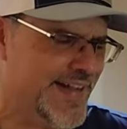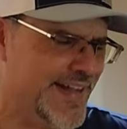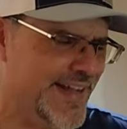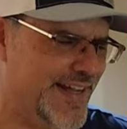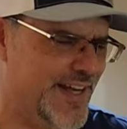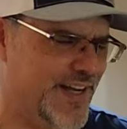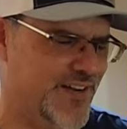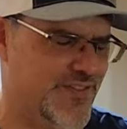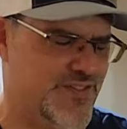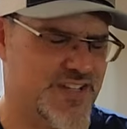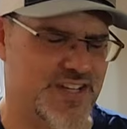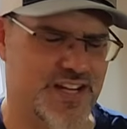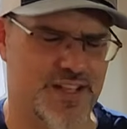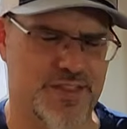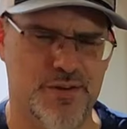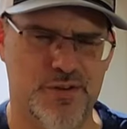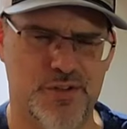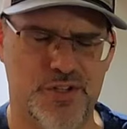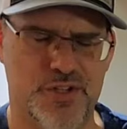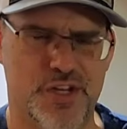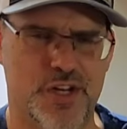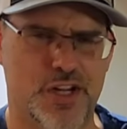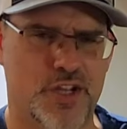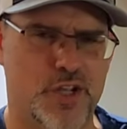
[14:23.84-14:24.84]
and all of a sudden
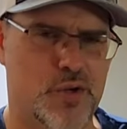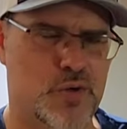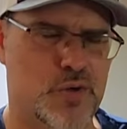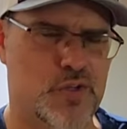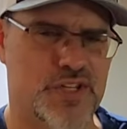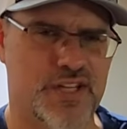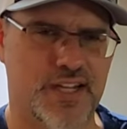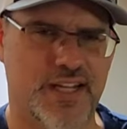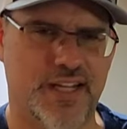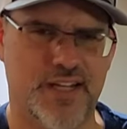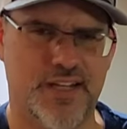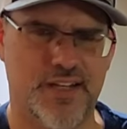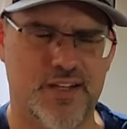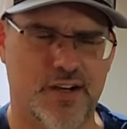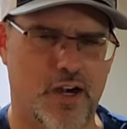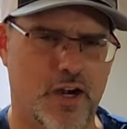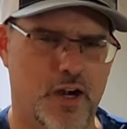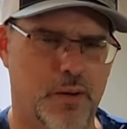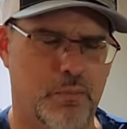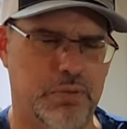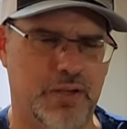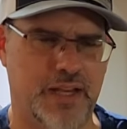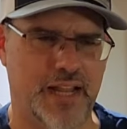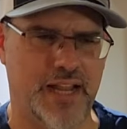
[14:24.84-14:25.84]
there's an acoustic
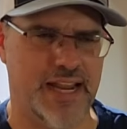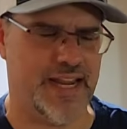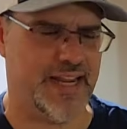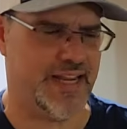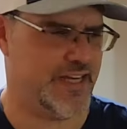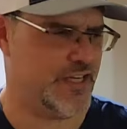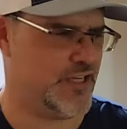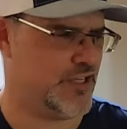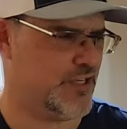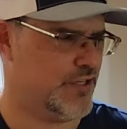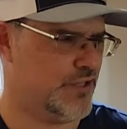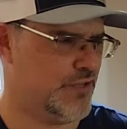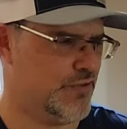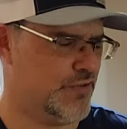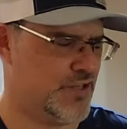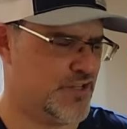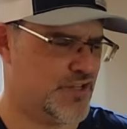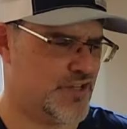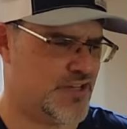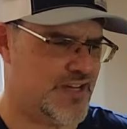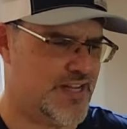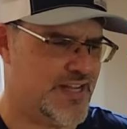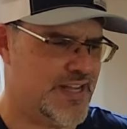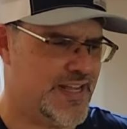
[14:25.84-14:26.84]
guitar playing and you
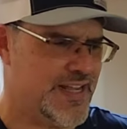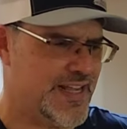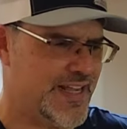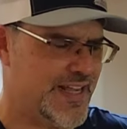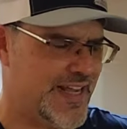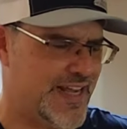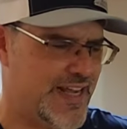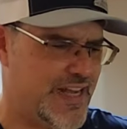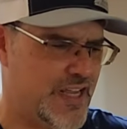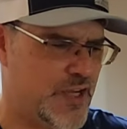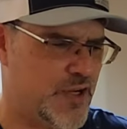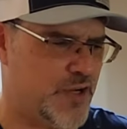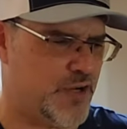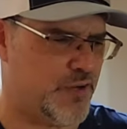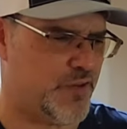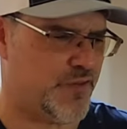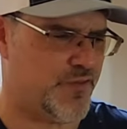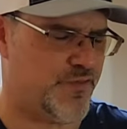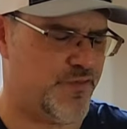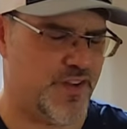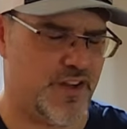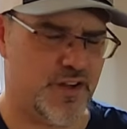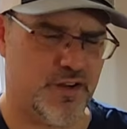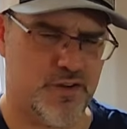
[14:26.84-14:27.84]
just kind of hear the
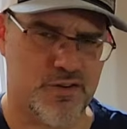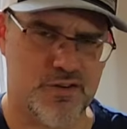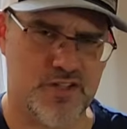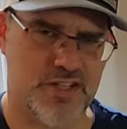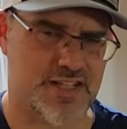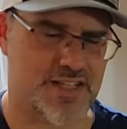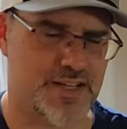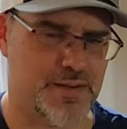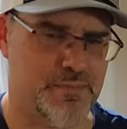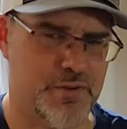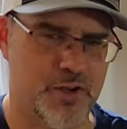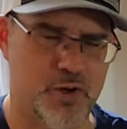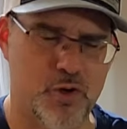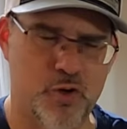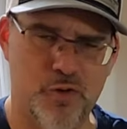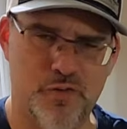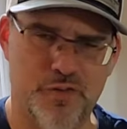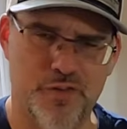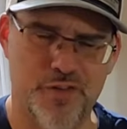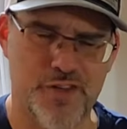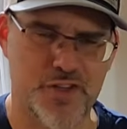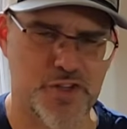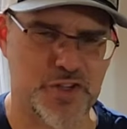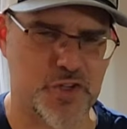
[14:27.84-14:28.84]
fingers slipping
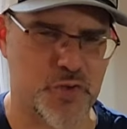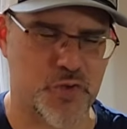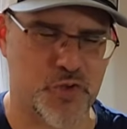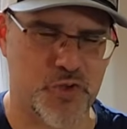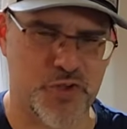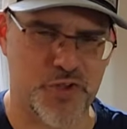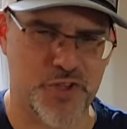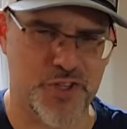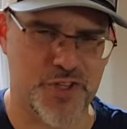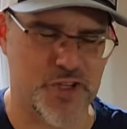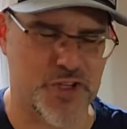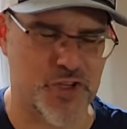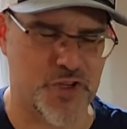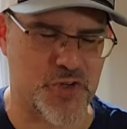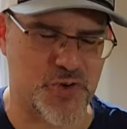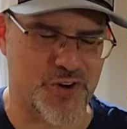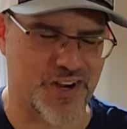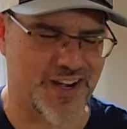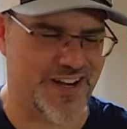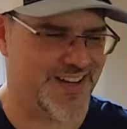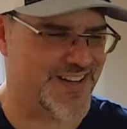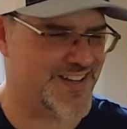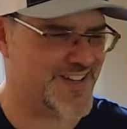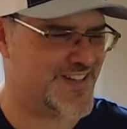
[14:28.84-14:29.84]
over the
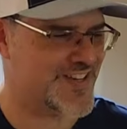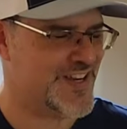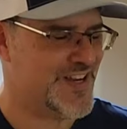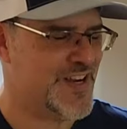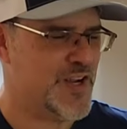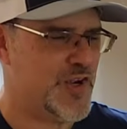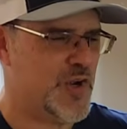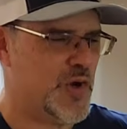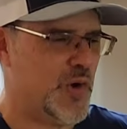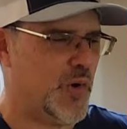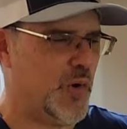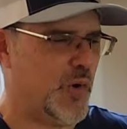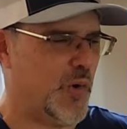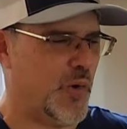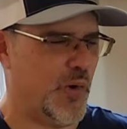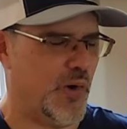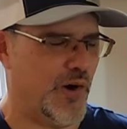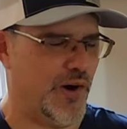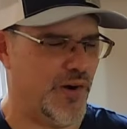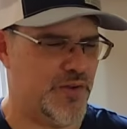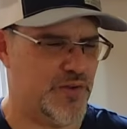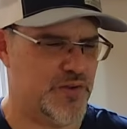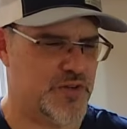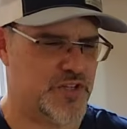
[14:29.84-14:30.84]
strings,
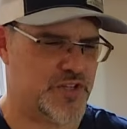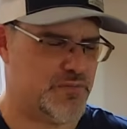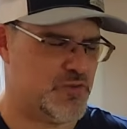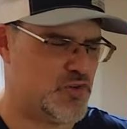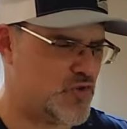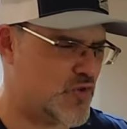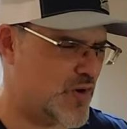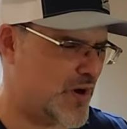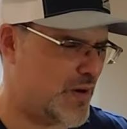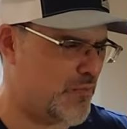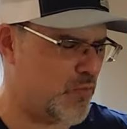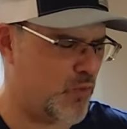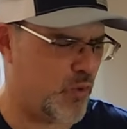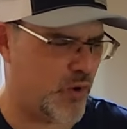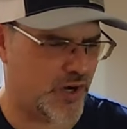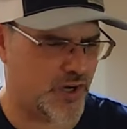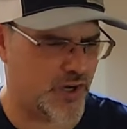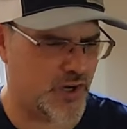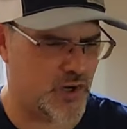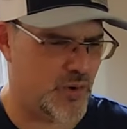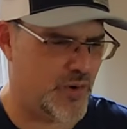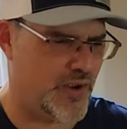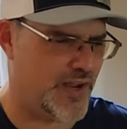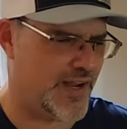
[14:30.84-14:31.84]
or there's some drum
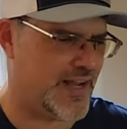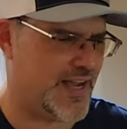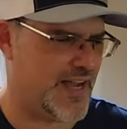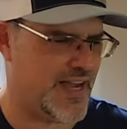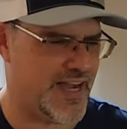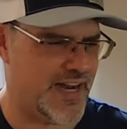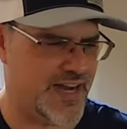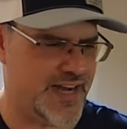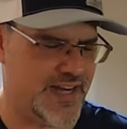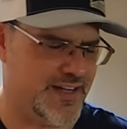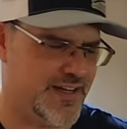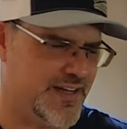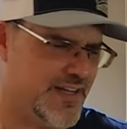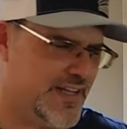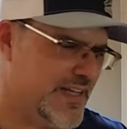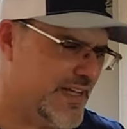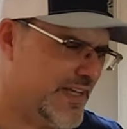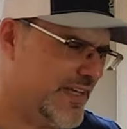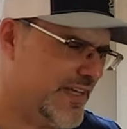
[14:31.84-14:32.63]
work going on and